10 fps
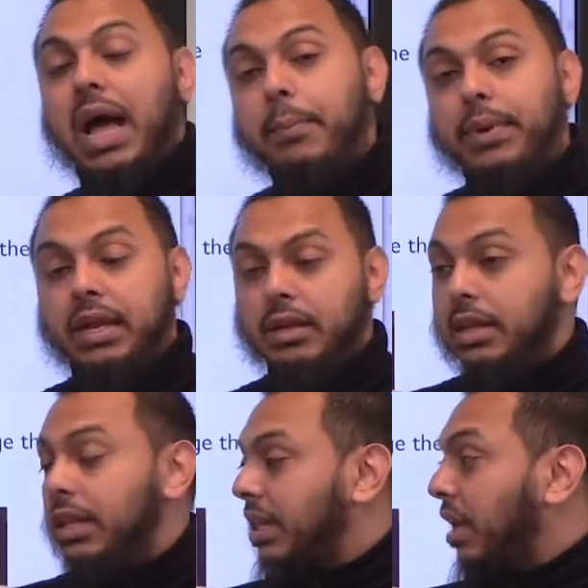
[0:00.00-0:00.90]
happy,
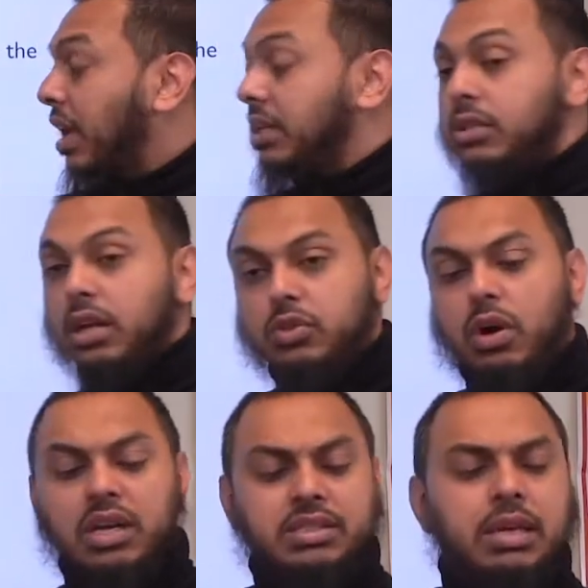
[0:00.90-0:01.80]
then I can start to
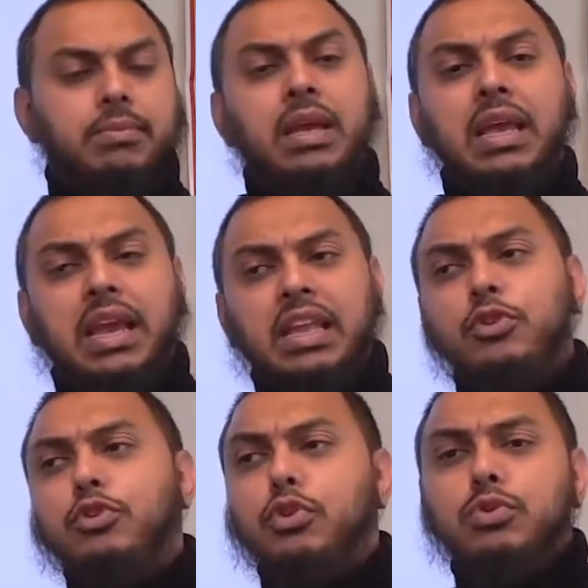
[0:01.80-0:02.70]
ask them, can
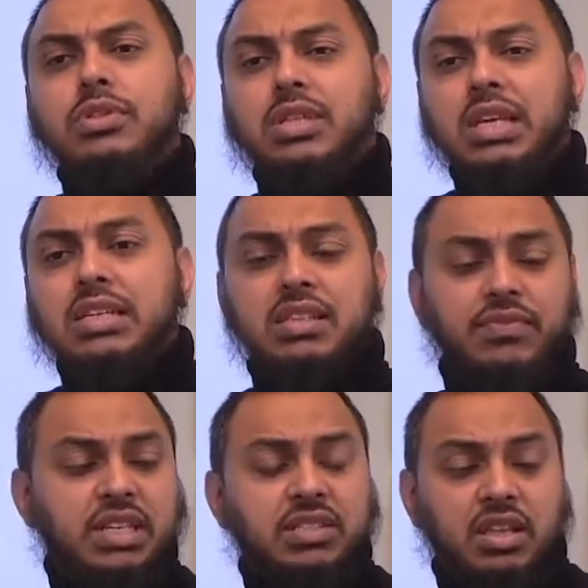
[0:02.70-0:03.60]
you use these?
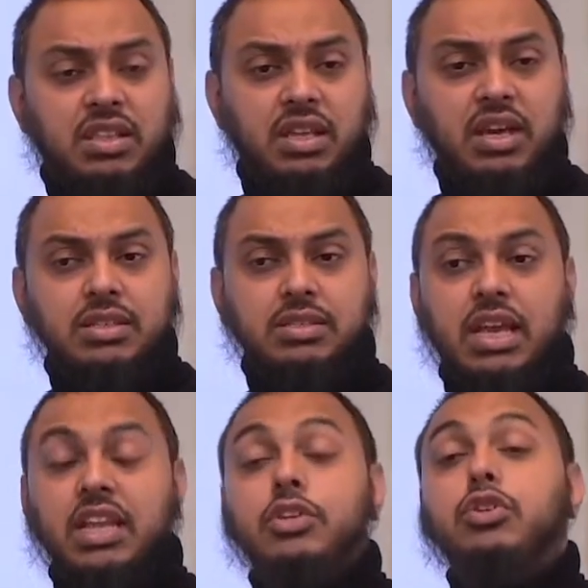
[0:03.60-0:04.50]
If these are thirds,
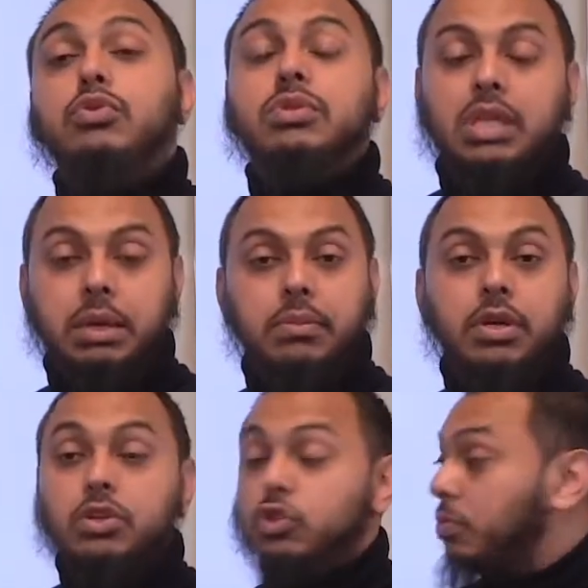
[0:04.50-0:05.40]
can you use them
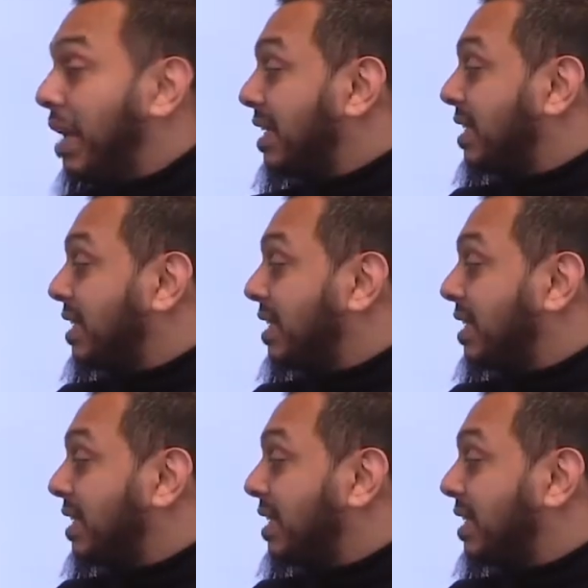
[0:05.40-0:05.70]
to make